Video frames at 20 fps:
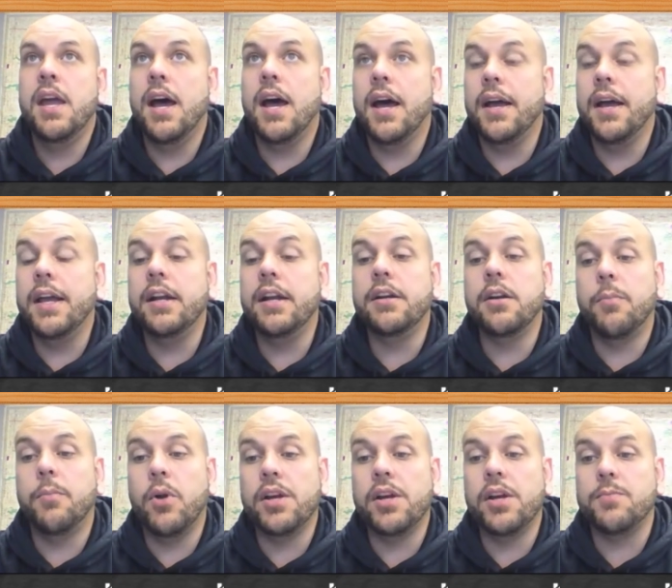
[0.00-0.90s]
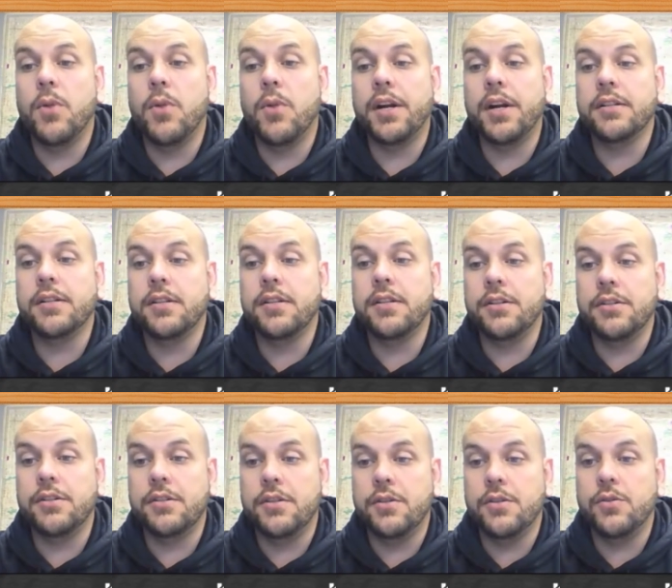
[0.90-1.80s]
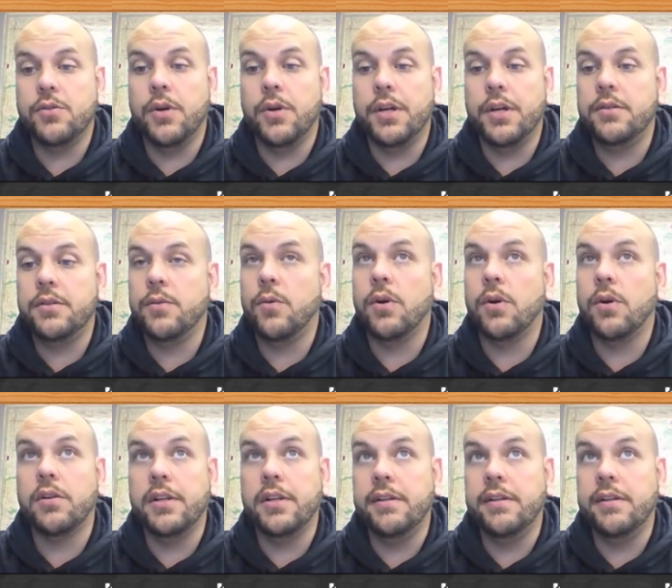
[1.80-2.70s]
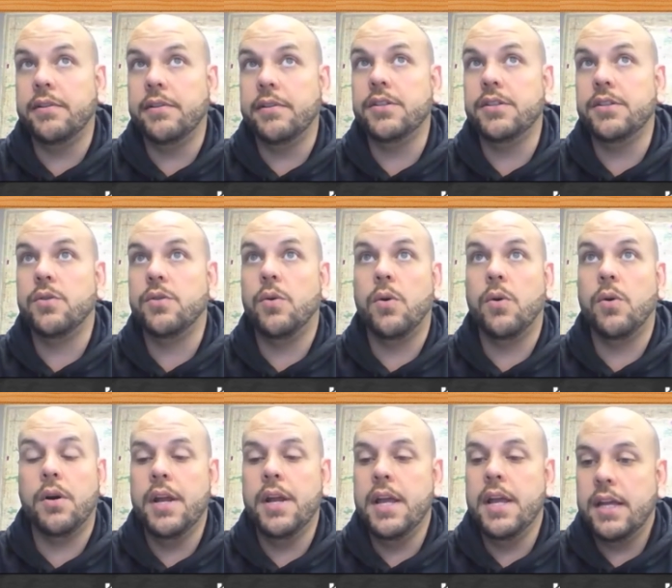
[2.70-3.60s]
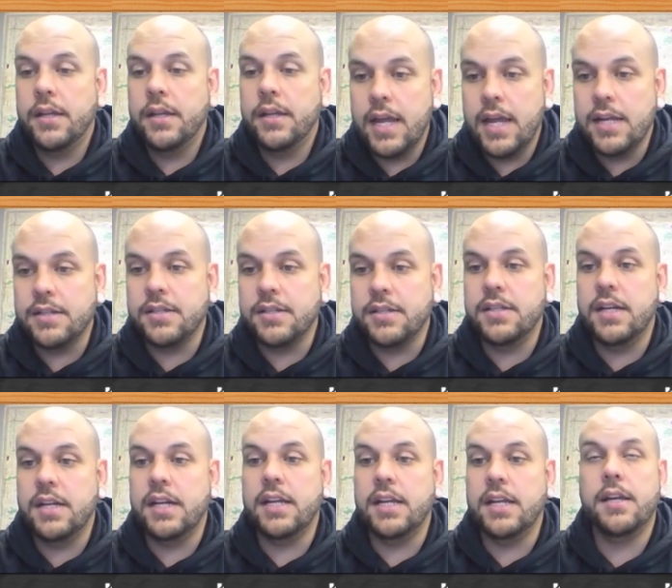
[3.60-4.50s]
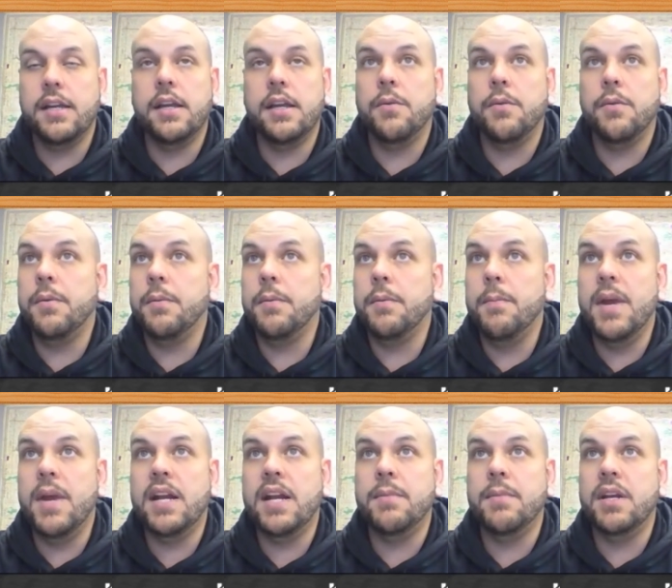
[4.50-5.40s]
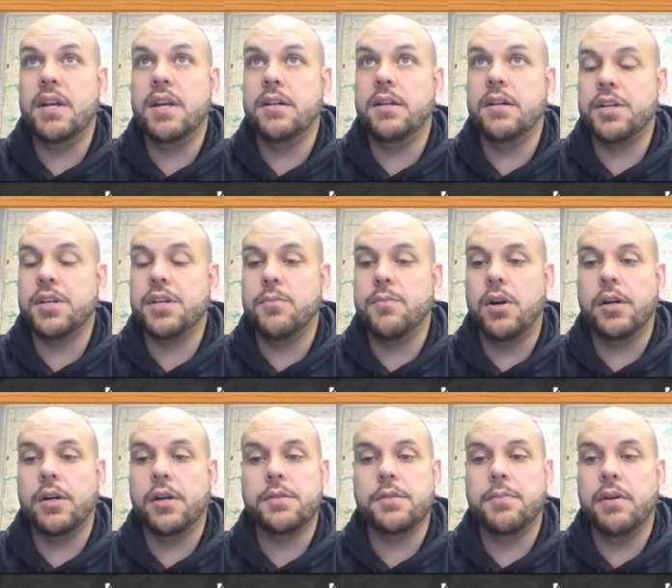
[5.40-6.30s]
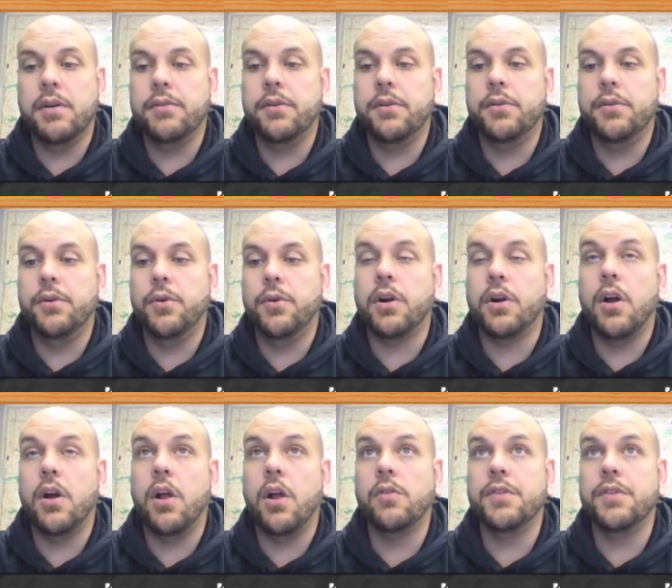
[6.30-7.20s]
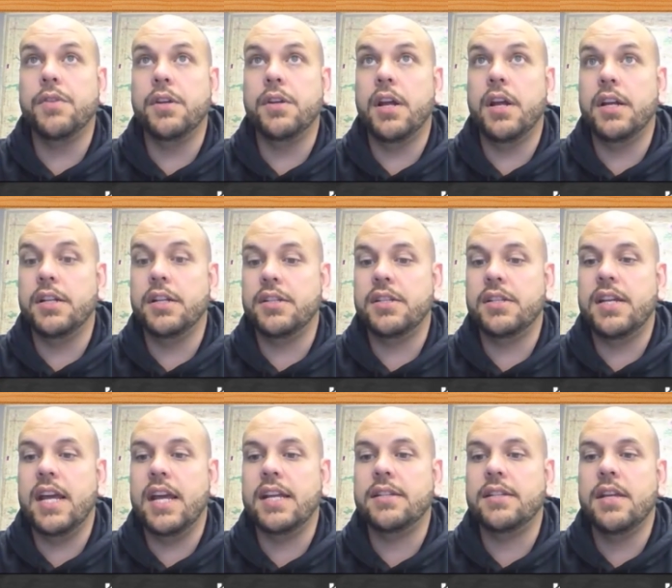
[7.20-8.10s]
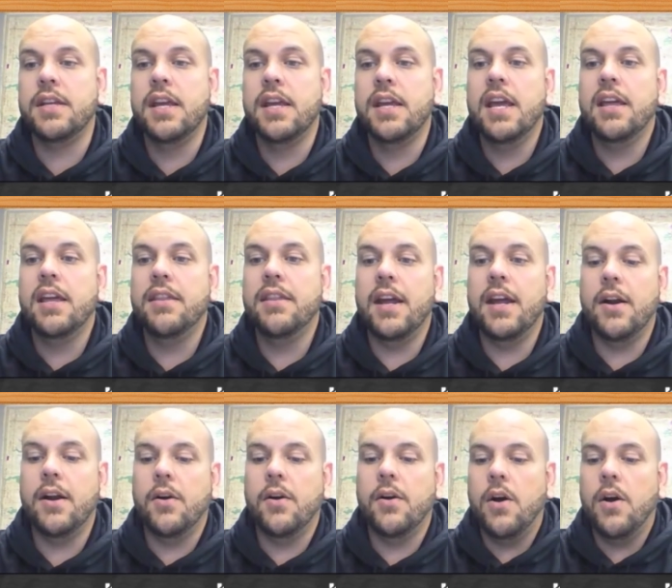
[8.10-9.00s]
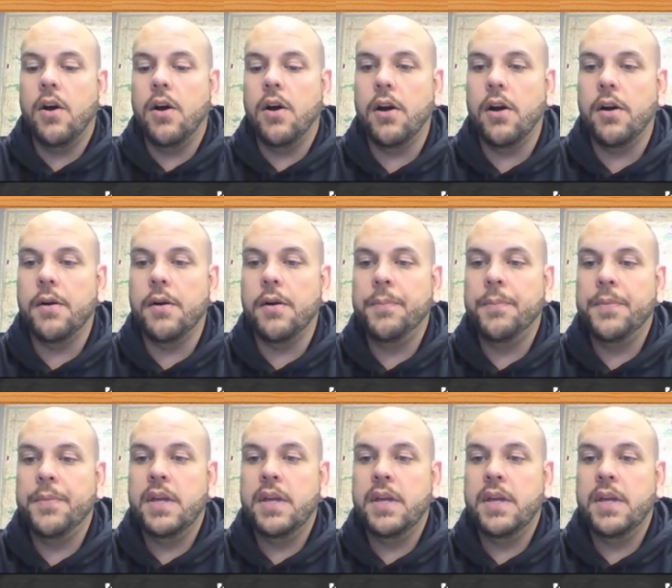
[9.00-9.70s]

Uh, in a depressed market such as Detroit or Cleveland or Kansas City, you know, many many depressed markets, Buffalo, New York, all over the United States, there are